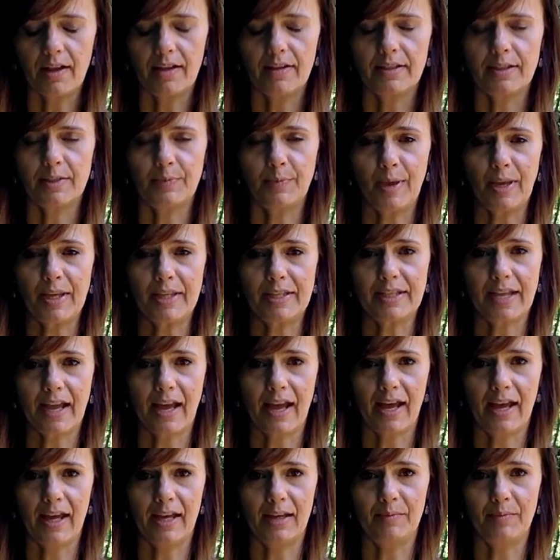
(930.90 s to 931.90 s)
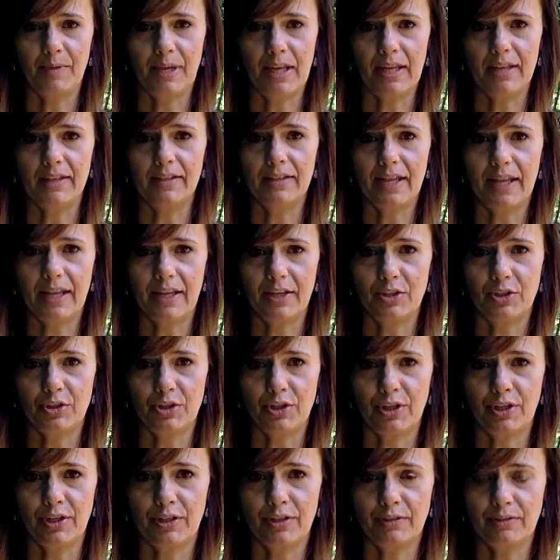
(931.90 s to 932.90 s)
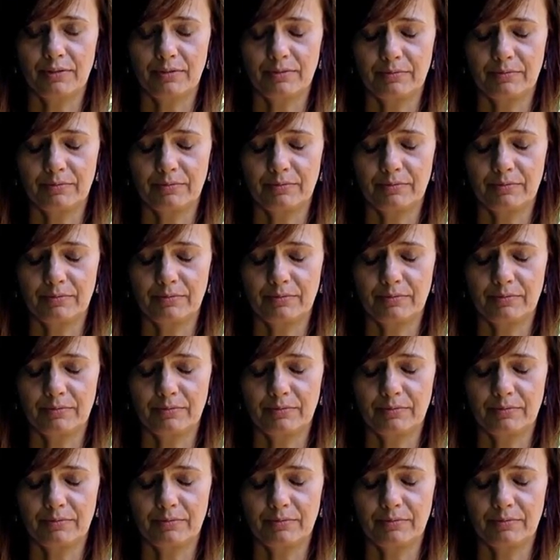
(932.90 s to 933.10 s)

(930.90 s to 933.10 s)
Spend time in nature.